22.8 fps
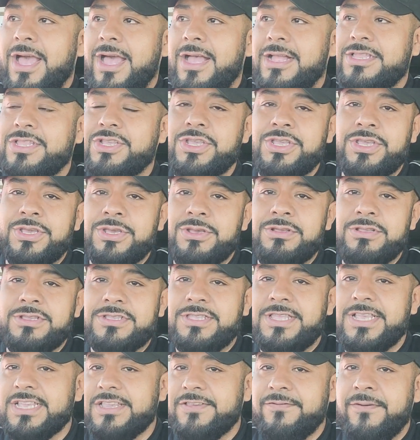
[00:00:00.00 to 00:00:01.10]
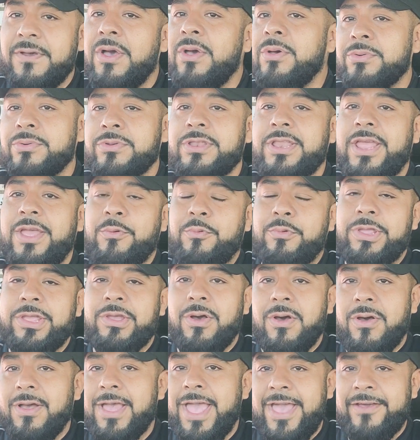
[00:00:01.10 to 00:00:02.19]
to use this phone that we
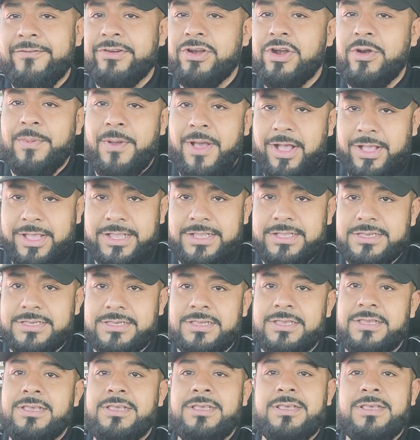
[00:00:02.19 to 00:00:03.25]
all have in our pockets